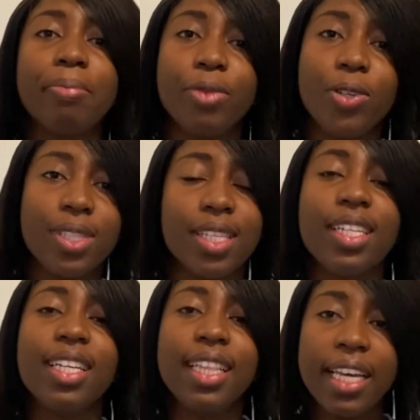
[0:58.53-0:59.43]
You'd see
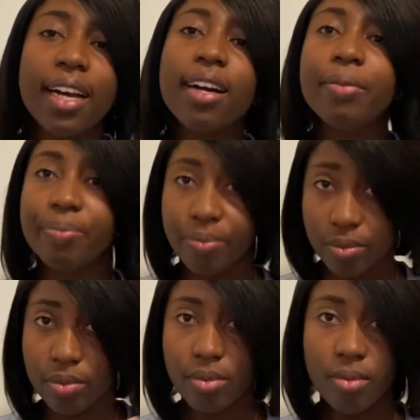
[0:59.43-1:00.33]
the link
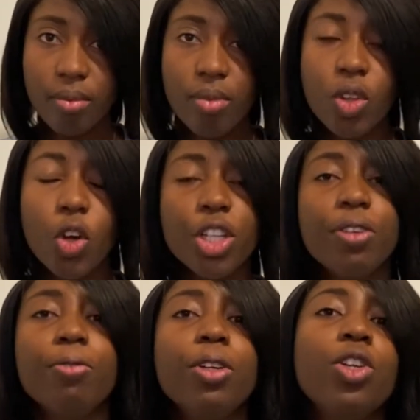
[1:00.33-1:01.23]
on the
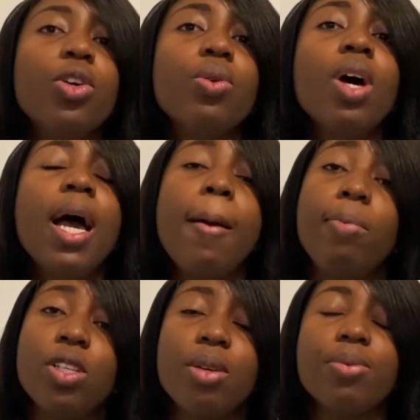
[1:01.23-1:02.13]
video.
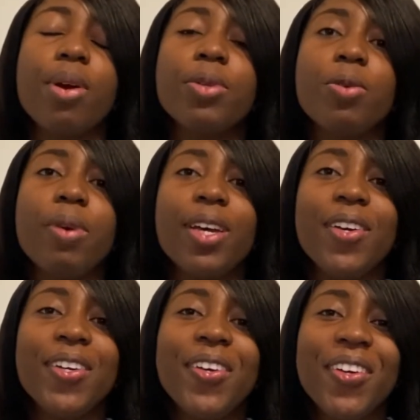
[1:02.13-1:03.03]
Please subscribe to my
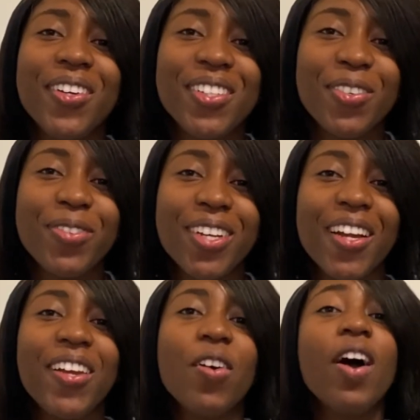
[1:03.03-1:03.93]
YouTube channel.